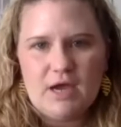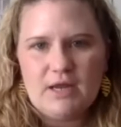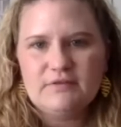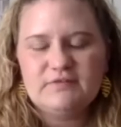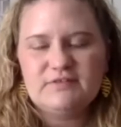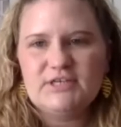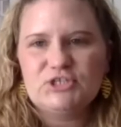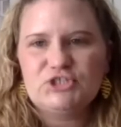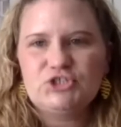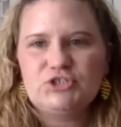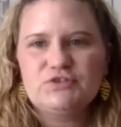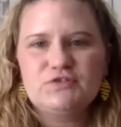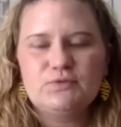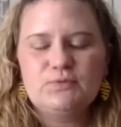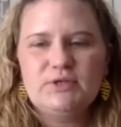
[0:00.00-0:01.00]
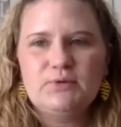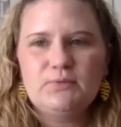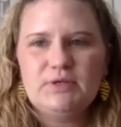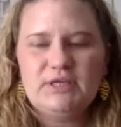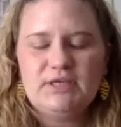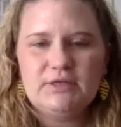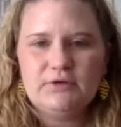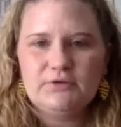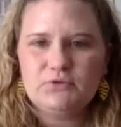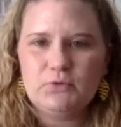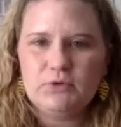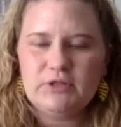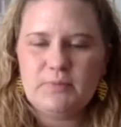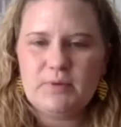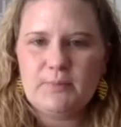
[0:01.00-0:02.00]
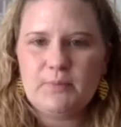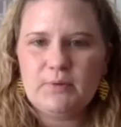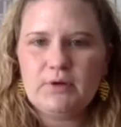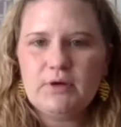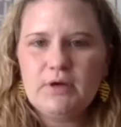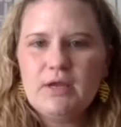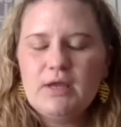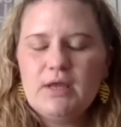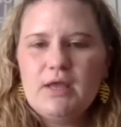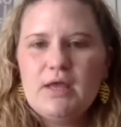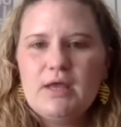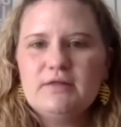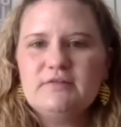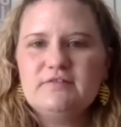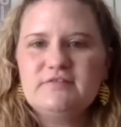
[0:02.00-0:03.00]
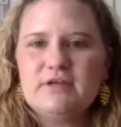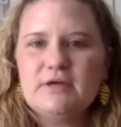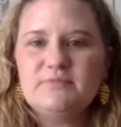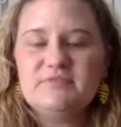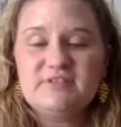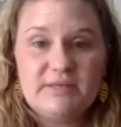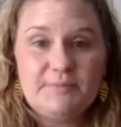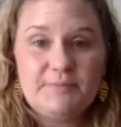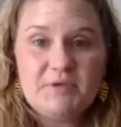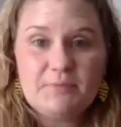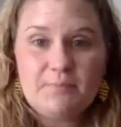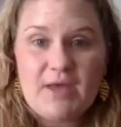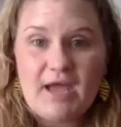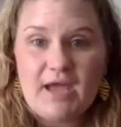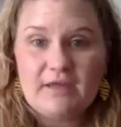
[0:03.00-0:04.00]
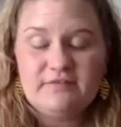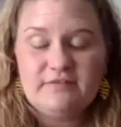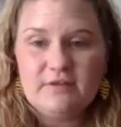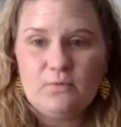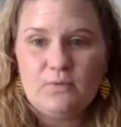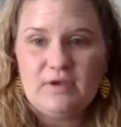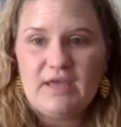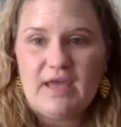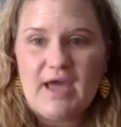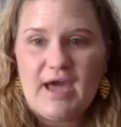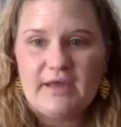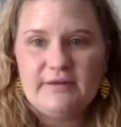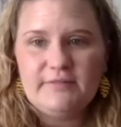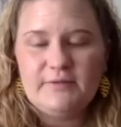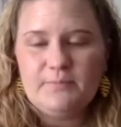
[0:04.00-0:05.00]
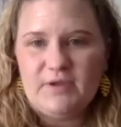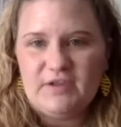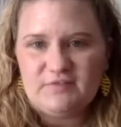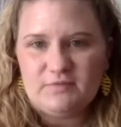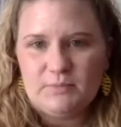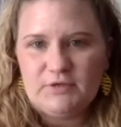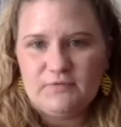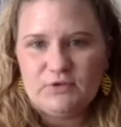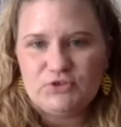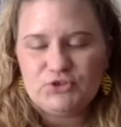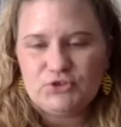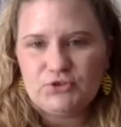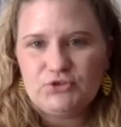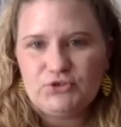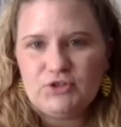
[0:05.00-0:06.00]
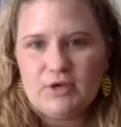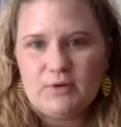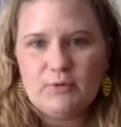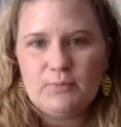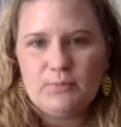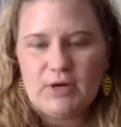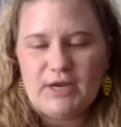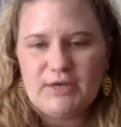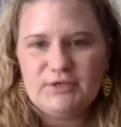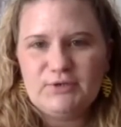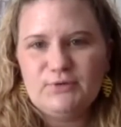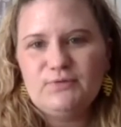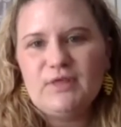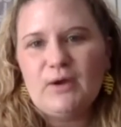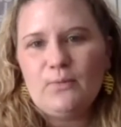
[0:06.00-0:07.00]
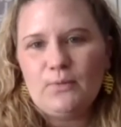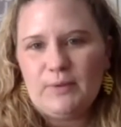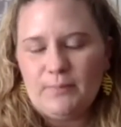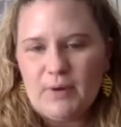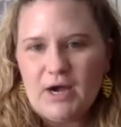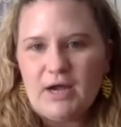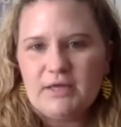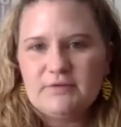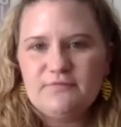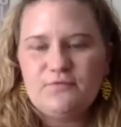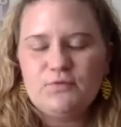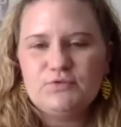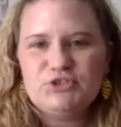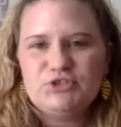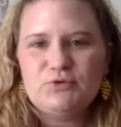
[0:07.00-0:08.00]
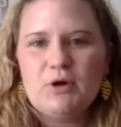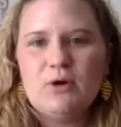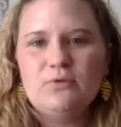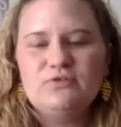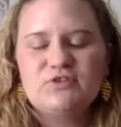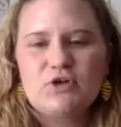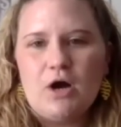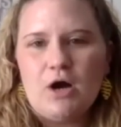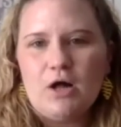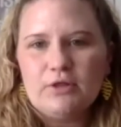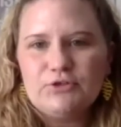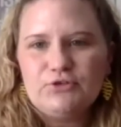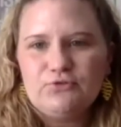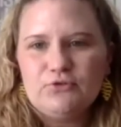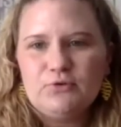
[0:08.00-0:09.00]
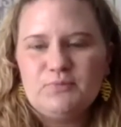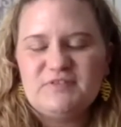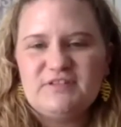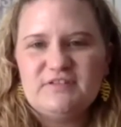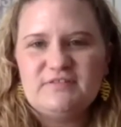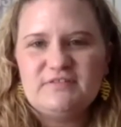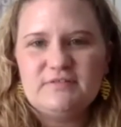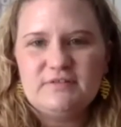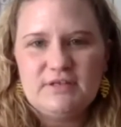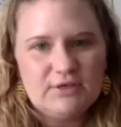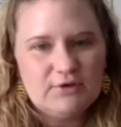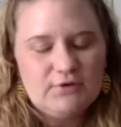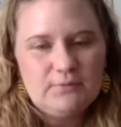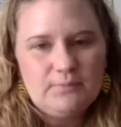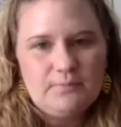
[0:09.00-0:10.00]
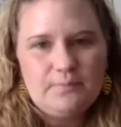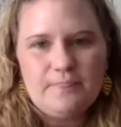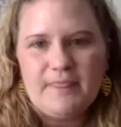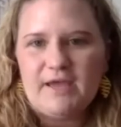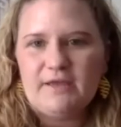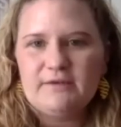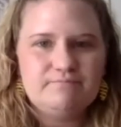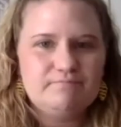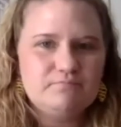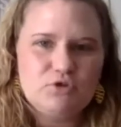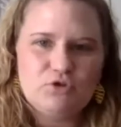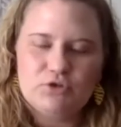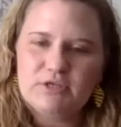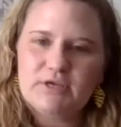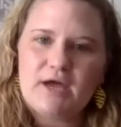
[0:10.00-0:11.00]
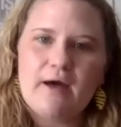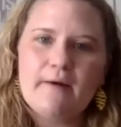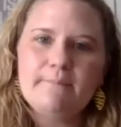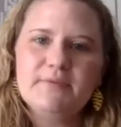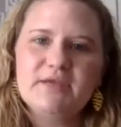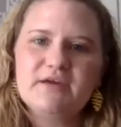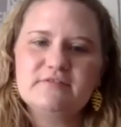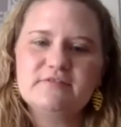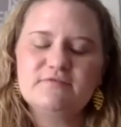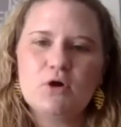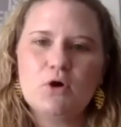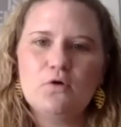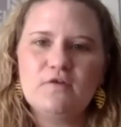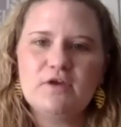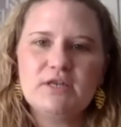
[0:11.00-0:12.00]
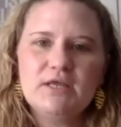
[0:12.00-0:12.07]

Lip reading: session, so we don't need our toilet paper. Some sleeping pads that we had in the basement of our church that were brand new that we bought to host college groups this year that couldn't come because of COVID.